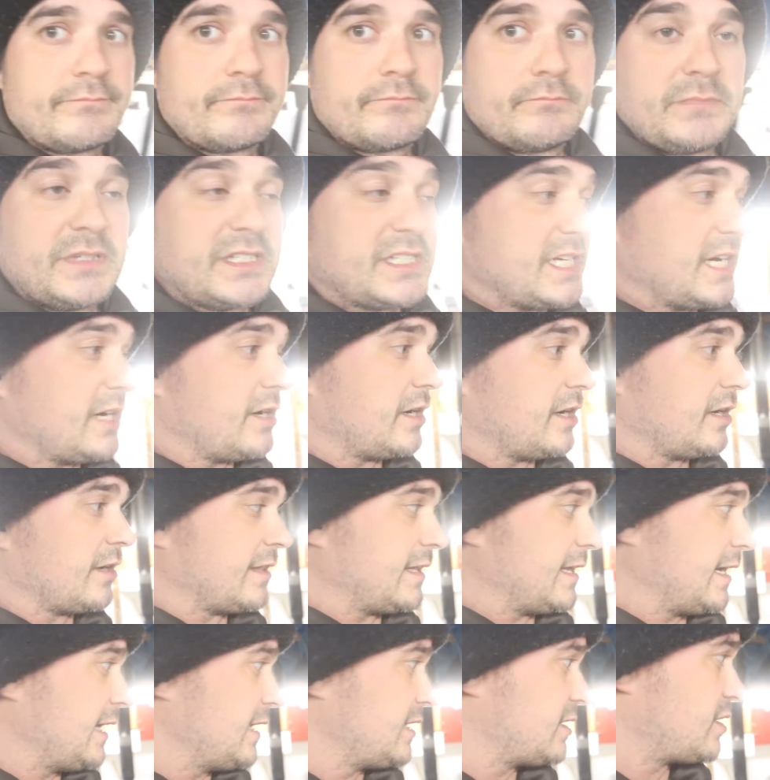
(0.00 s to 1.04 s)
material
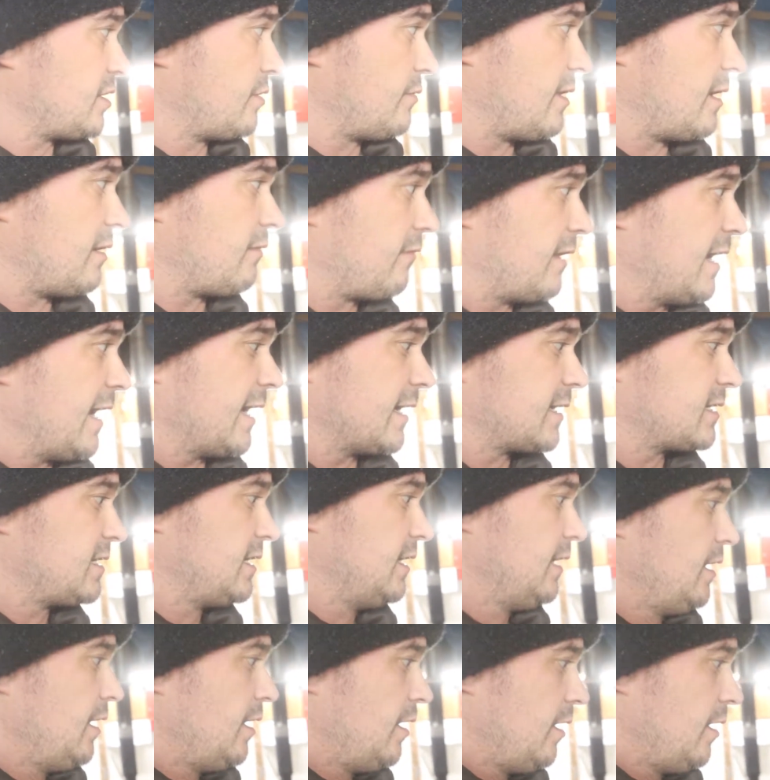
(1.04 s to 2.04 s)
that I just don't want wrecked.